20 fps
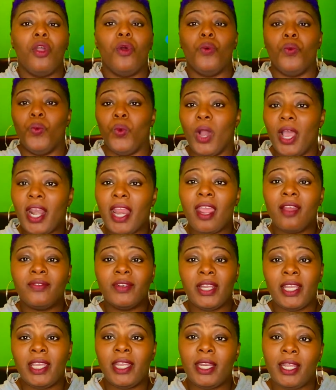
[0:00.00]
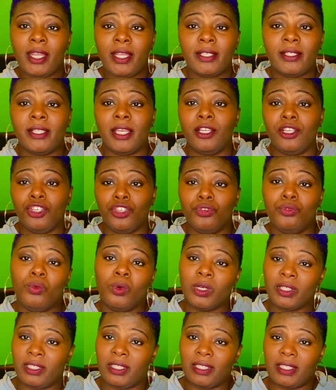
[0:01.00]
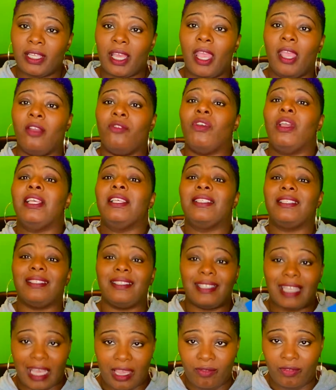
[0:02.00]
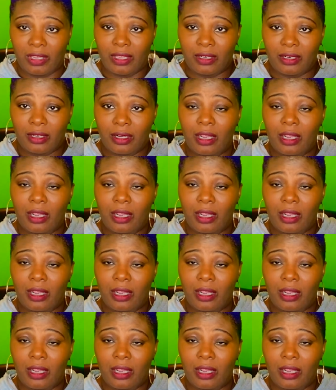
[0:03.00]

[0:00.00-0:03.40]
Whatever it is that you want to save, save it.